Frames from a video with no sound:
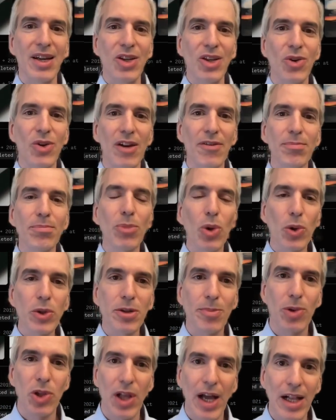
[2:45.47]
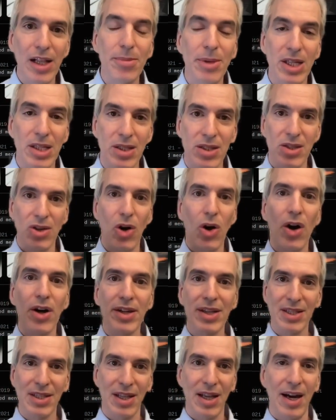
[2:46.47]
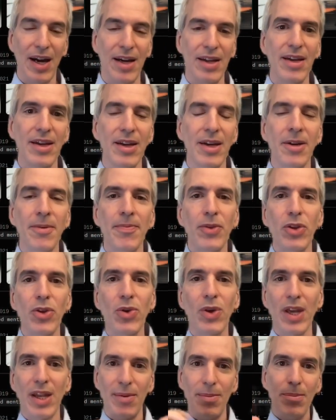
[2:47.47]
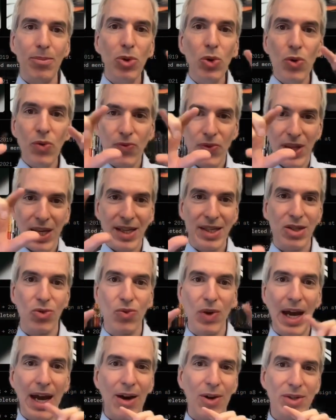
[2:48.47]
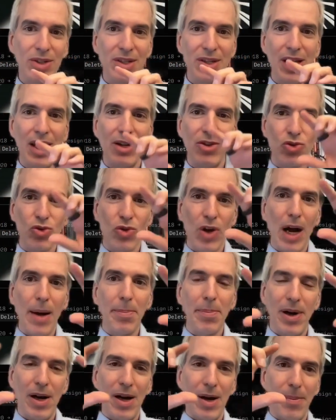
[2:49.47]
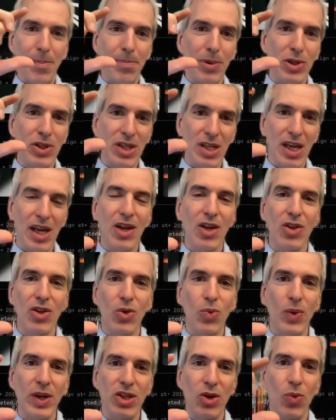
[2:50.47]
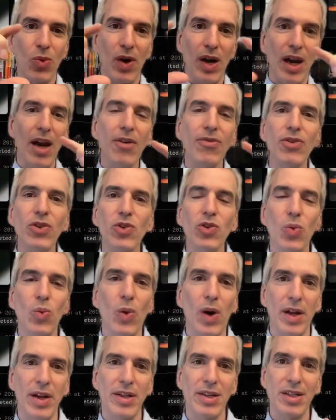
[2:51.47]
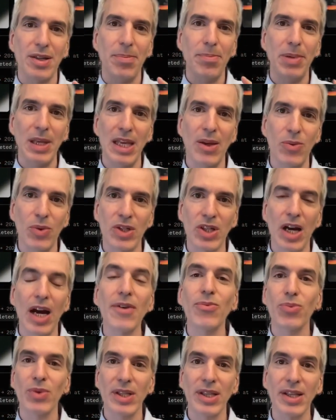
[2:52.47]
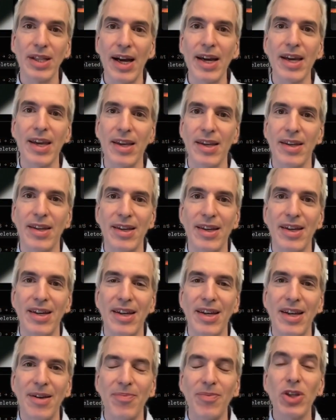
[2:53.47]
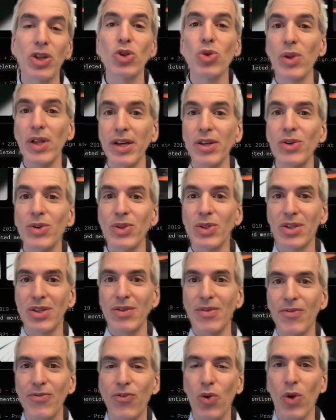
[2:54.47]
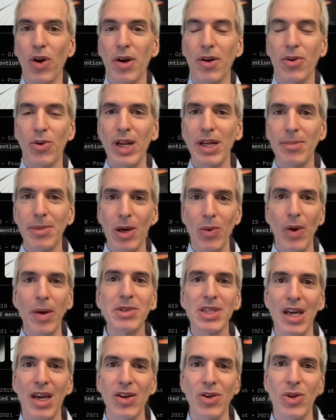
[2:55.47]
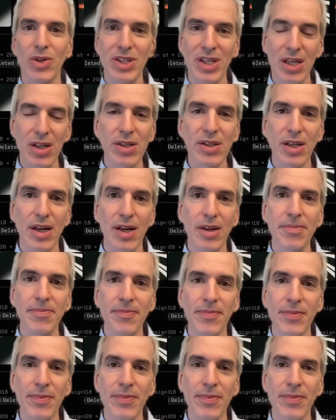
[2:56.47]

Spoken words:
You can have multiple elements on a slide. You can move things around and drop a particular widget wherever you want it to be, which I really like. The tool I use for creating my website, called Tilda,